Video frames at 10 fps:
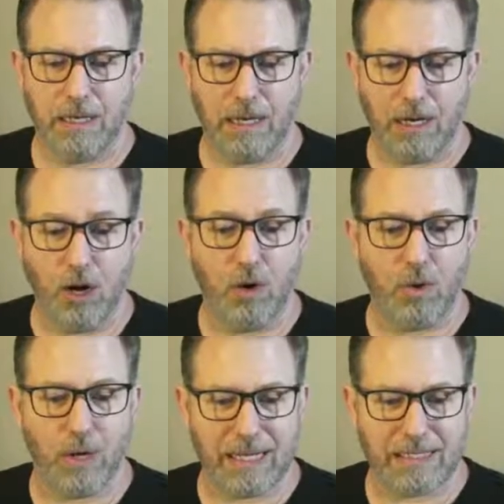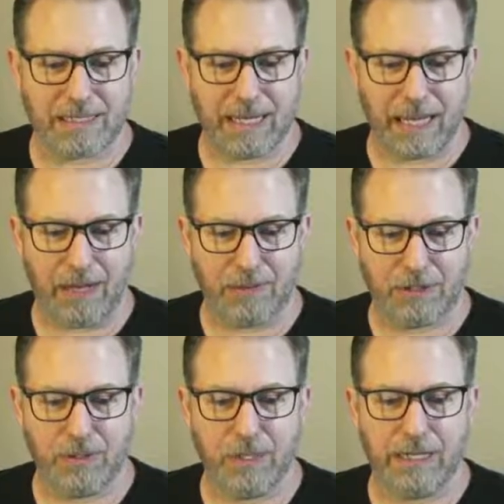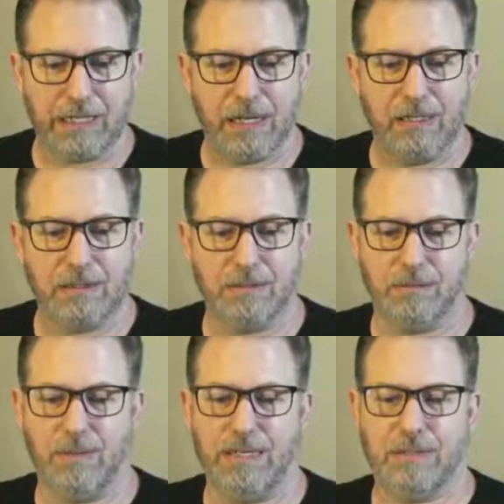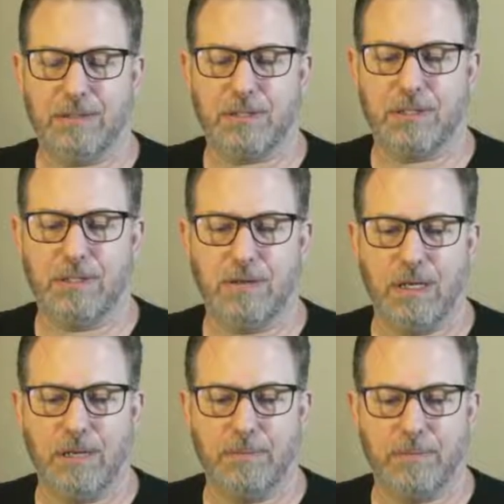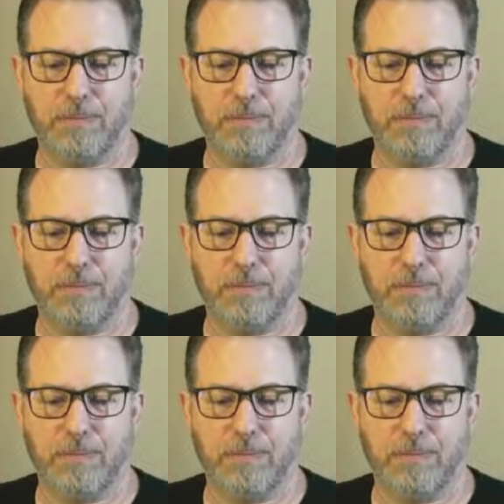Oh, Ed's saying I will donate it. Oh, wow. So